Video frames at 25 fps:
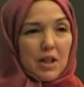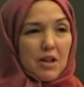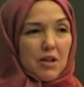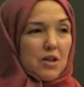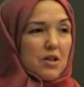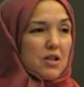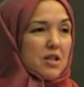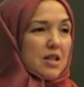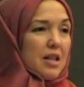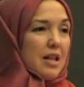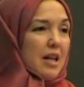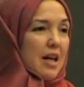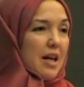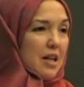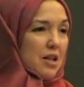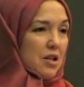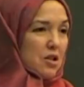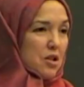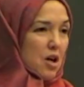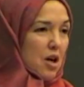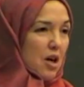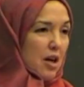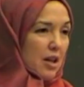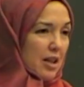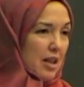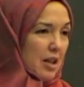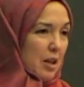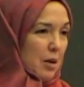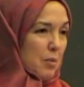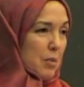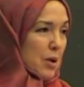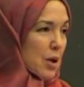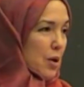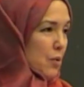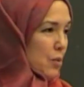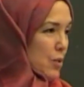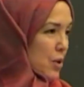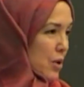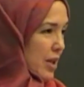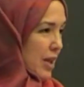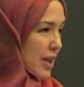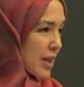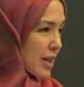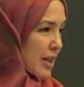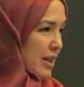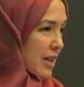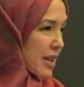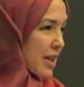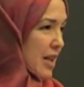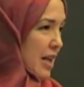here today and talking about rooting
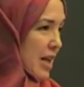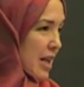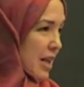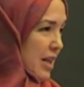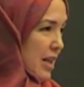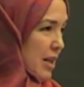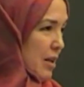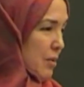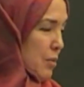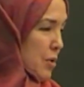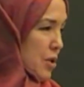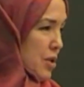a Canadian